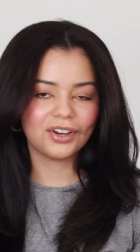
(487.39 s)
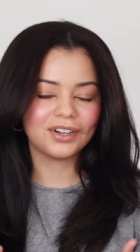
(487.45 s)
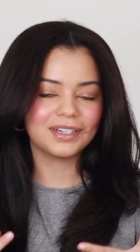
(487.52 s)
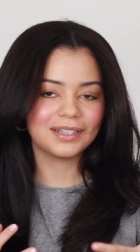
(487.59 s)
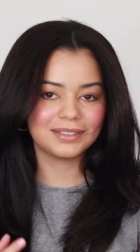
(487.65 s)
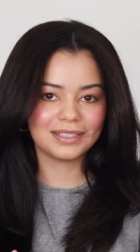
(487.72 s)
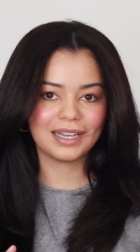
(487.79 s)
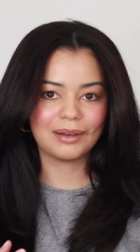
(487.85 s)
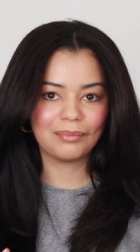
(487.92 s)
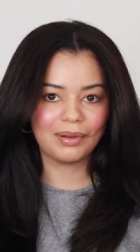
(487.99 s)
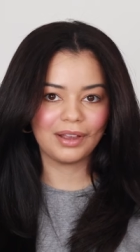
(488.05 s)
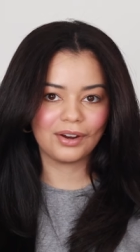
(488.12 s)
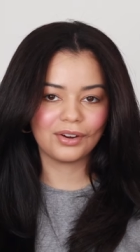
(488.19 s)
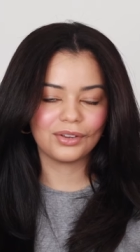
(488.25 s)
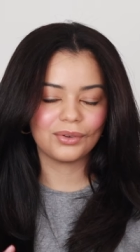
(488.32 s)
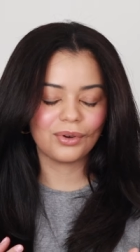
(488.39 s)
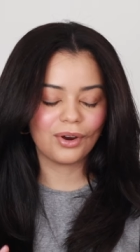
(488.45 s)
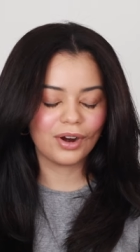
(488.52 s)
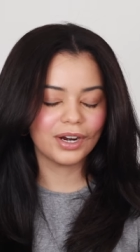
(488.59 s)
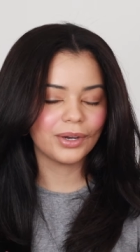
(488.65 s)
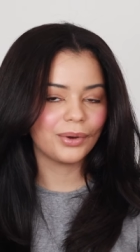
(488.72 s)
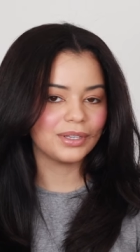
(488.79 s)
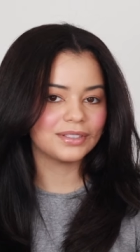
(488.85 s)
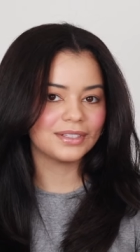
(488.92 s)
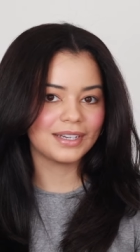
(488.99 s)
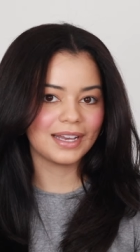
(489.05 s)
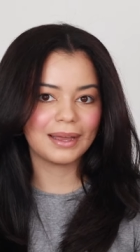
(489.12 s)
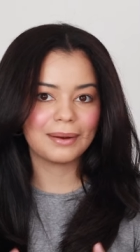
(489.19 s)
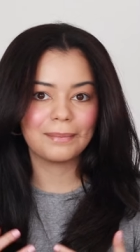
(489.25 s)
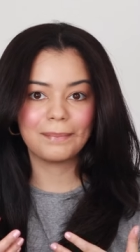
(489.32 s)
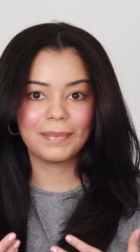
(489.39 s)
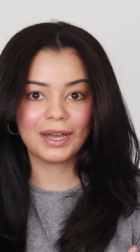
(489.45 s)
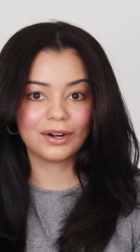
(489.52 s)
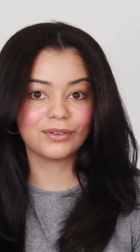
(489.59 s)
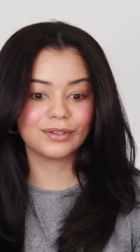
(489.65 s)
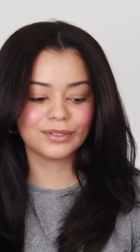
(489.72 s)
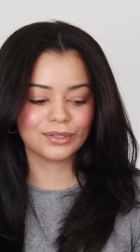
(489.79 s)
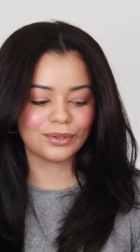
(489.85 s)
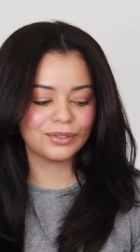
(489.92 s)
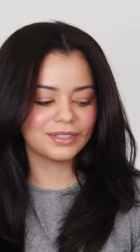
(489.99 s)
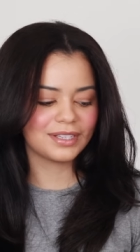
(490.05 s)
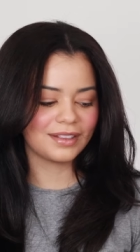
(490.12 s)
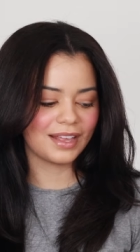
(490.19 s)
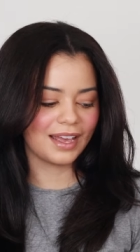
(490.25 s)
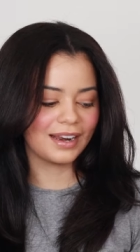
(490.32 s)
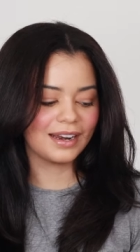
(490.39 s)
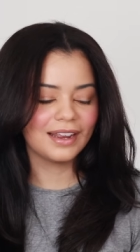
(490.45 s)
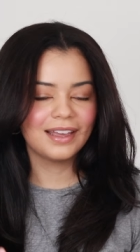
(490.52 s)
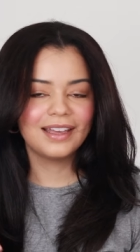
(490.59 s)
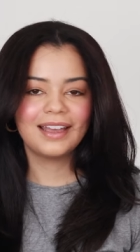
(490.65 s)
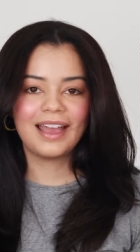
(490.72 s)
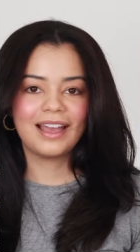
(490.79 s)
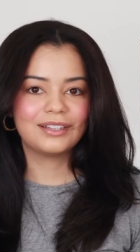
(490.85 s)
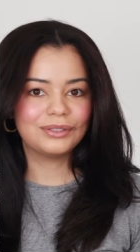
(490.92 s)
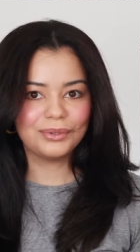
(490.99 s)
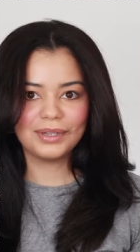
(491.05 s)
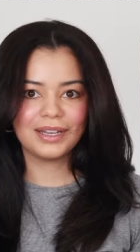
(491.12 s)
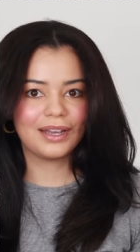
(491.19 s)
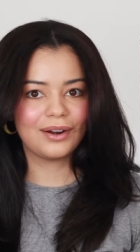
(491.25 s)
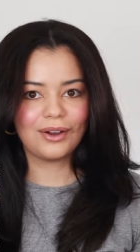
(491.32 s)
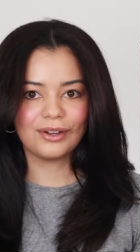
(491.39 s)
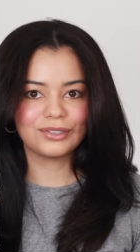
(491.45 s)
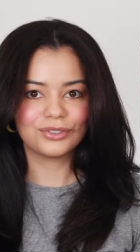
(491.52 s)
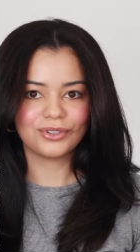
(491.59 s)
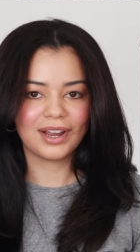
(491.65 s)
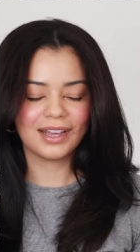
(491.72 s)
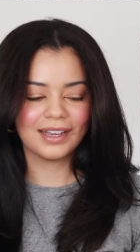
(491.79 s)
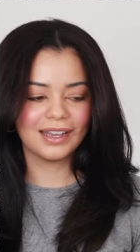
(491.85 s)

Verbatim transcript: on damp hair you are going to get better results than doing it on dry